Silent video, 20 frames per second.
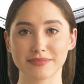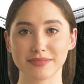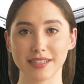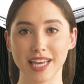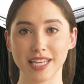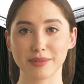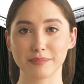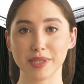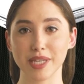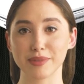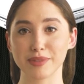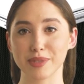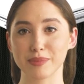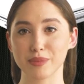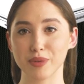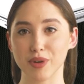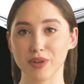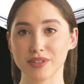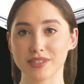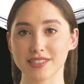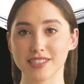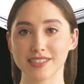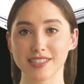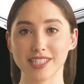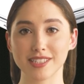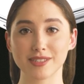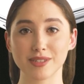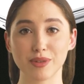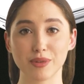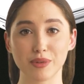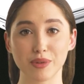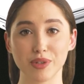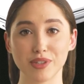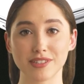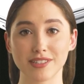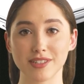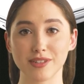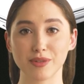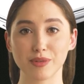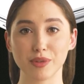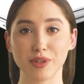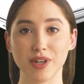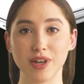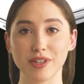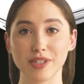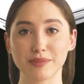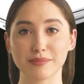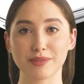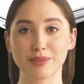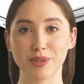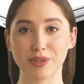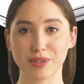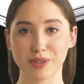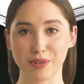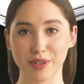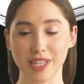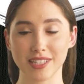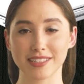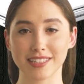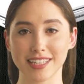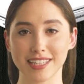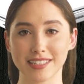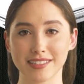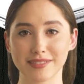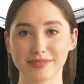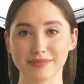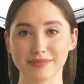And maybe box in those awkward support columns while you're at it.